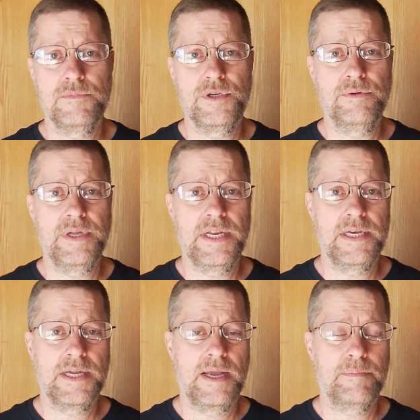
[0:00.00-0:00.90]
do any
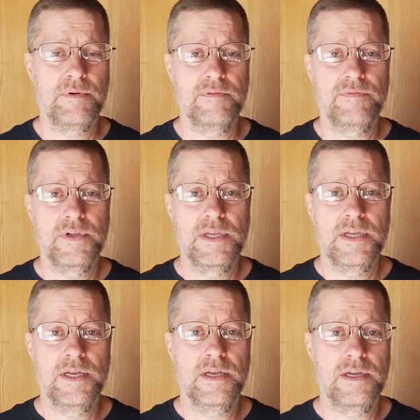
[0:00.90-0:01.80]
type of
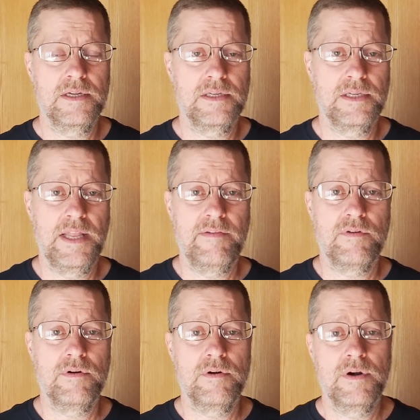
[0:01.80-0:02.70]

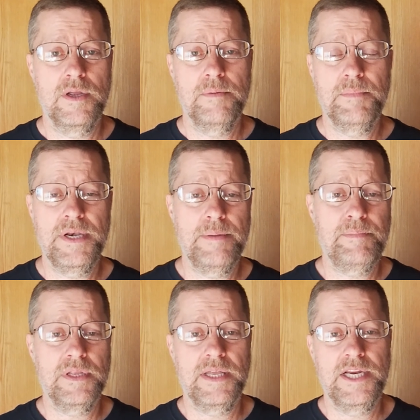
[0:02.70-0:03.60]
lever
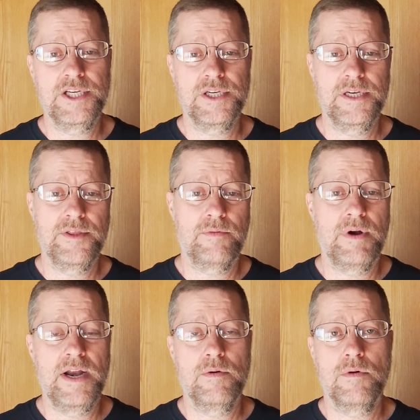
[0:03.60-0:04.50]
manipulation in the
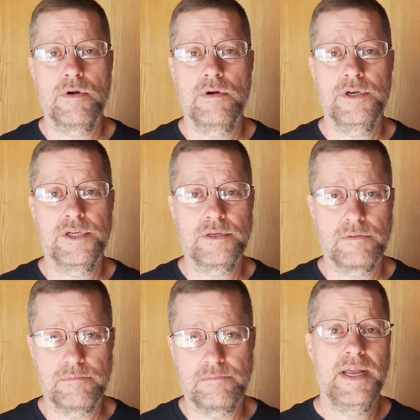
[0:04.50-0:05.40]
right order.
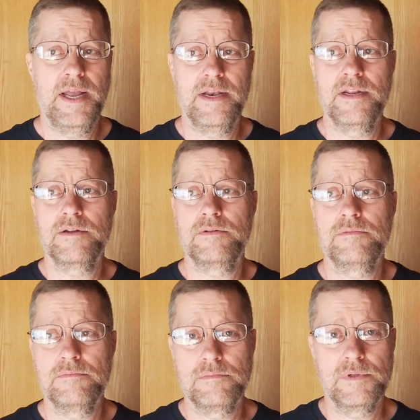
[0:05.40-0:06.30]
And it'll
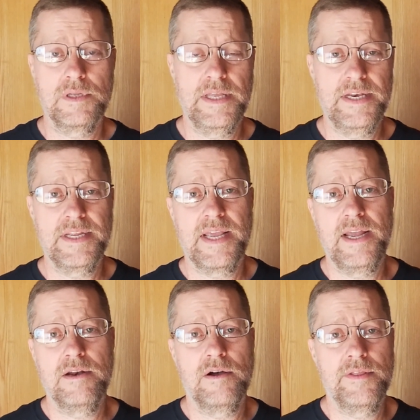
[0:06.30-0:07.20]

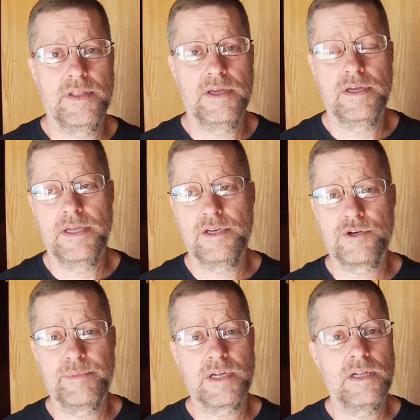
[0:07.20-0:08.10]
indicate on the
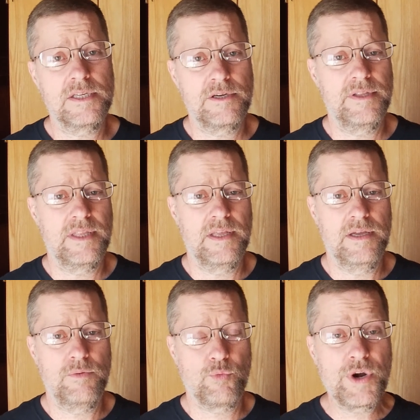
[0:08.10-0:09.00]
instrument cluster that
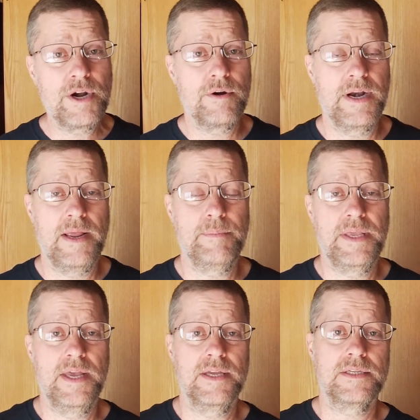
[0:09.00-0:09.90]
the rear
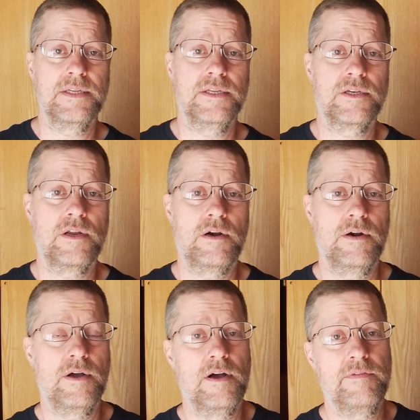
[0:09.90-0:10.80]
ABS is
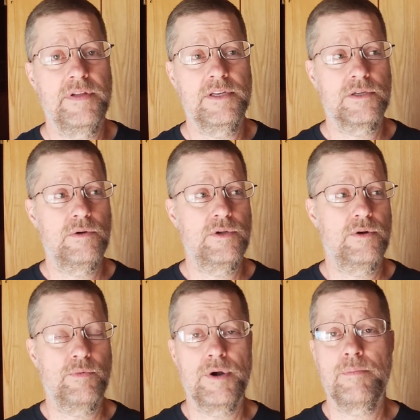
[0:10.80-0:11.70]
turned off, and so
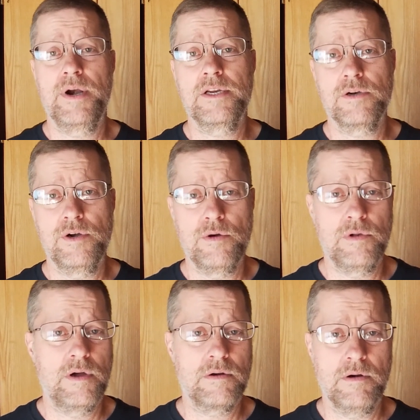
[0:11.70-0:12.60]
your rear brakes are no
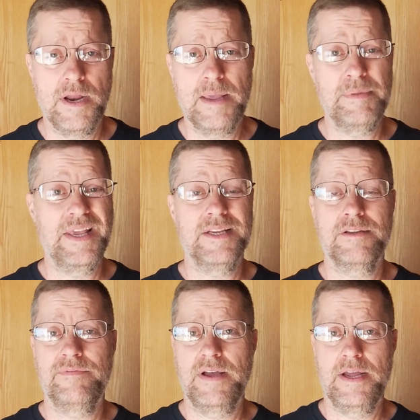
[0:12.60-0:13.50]
longer
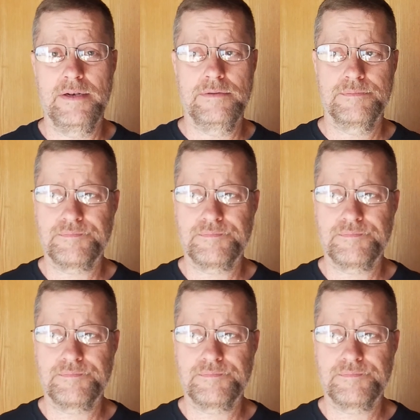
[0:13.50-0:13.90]
ABS-ified.